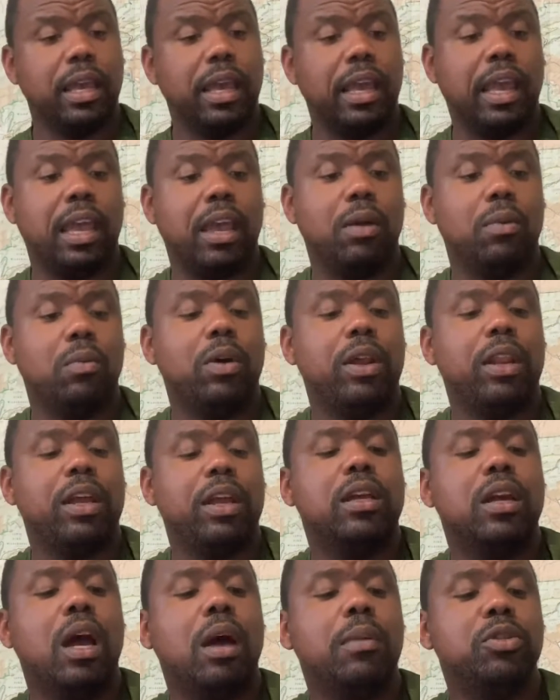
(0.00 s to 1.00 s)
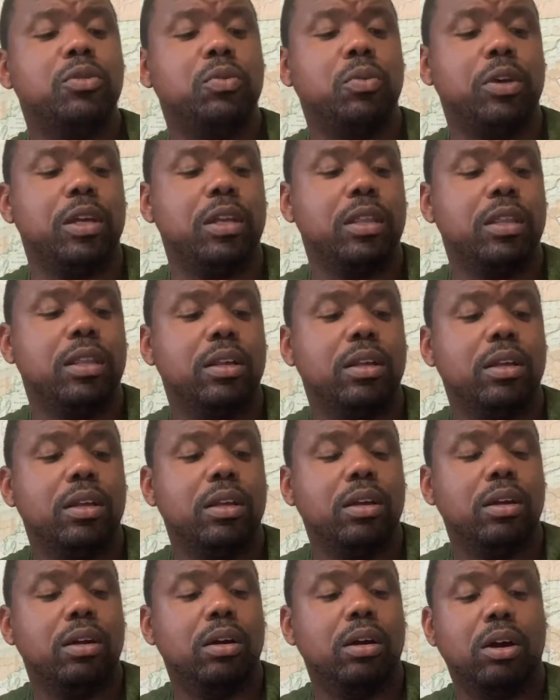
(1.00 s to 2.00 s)
And what it comes with
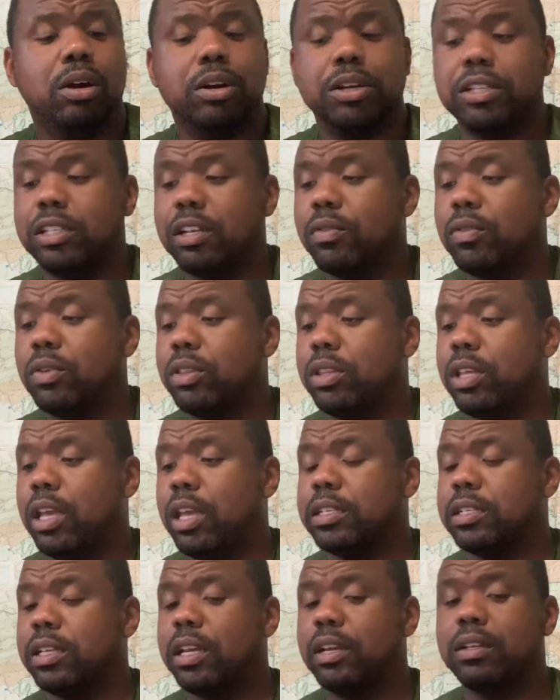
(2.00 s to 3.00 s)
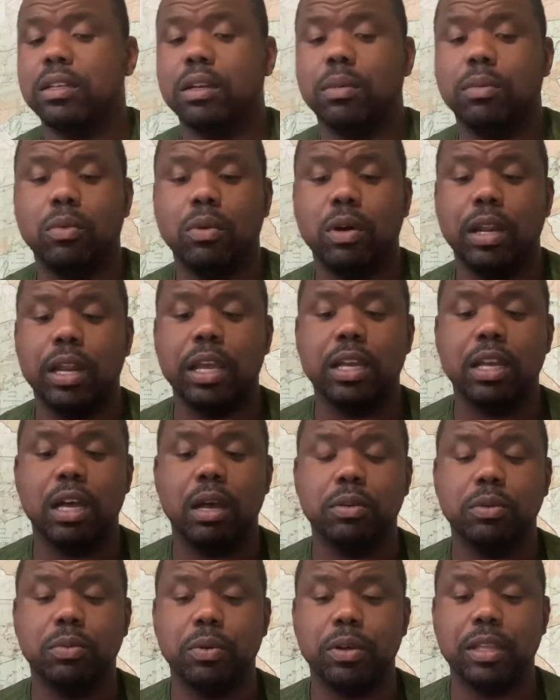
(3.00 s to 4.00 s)
are several things. Number 1, it
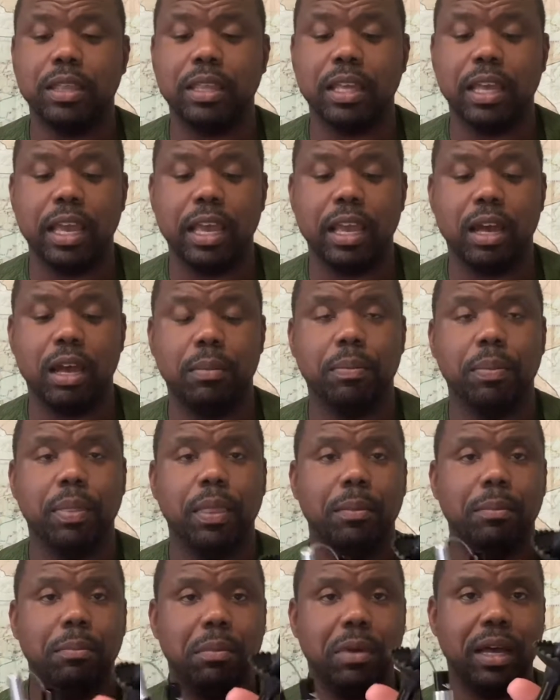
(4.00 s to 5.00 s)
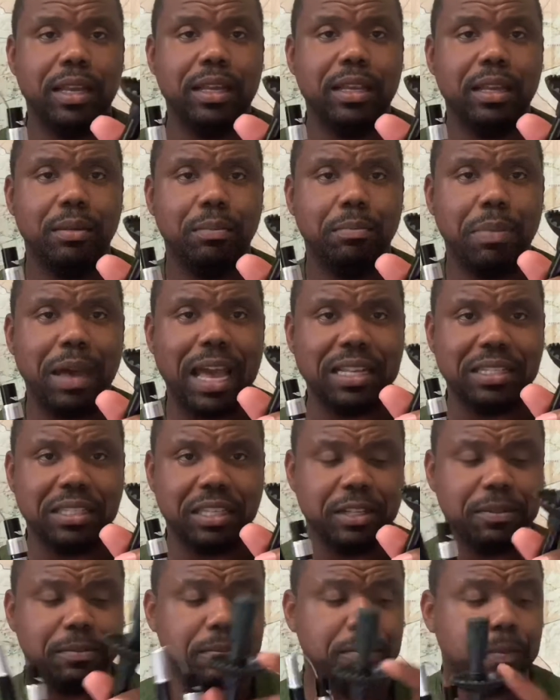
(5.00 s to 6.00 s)
comes with a mud
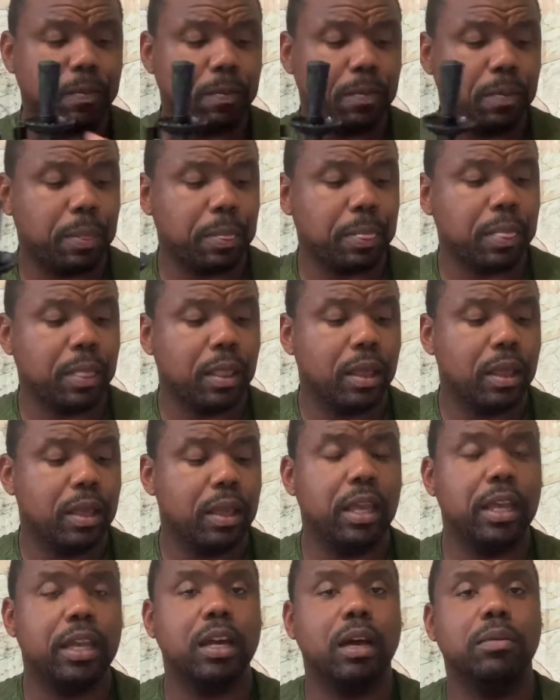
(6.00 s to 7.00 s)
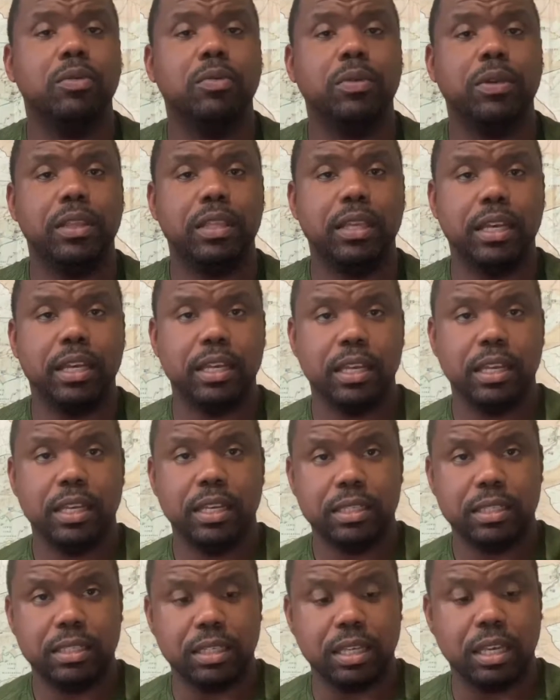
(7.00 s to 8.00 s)
basket. It comes with a
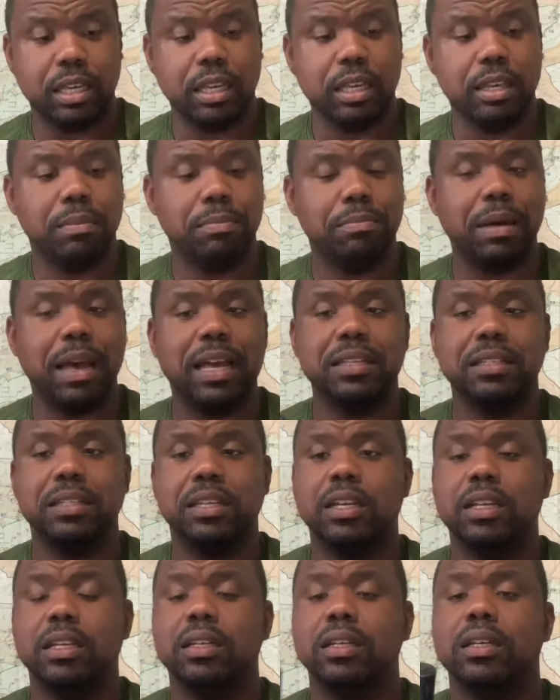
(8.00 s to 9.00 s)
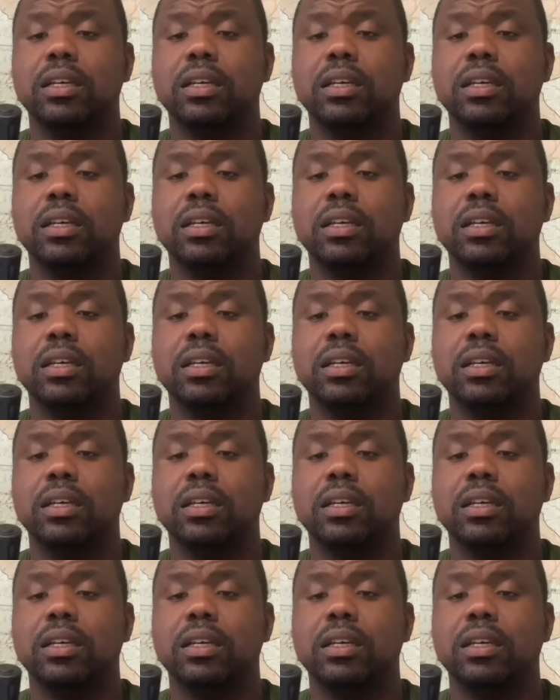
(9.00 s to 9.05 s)
ski basket.